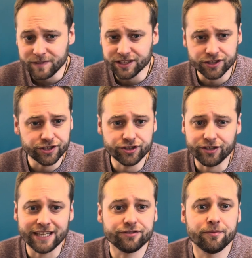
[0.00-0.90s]
So just
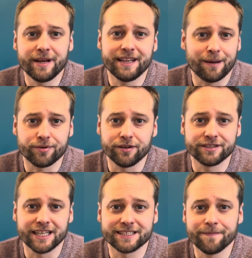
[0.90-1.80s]
try to repeat that
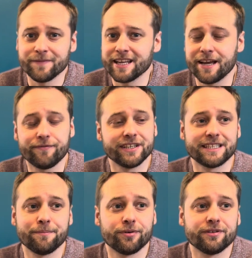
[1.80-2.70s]
process. If, for
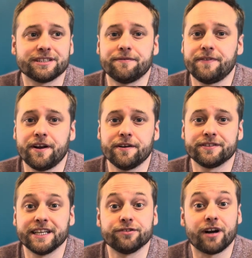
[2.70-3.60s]
example, there's a fear of,
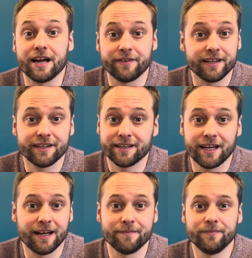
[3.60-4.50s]
say, driving,
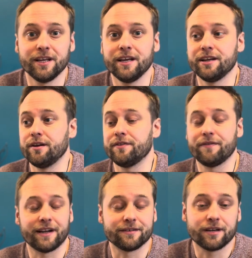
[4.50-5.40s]
if they've
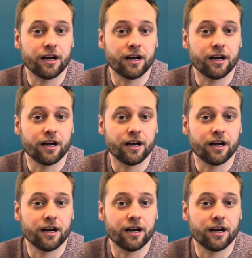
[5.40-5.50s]
had a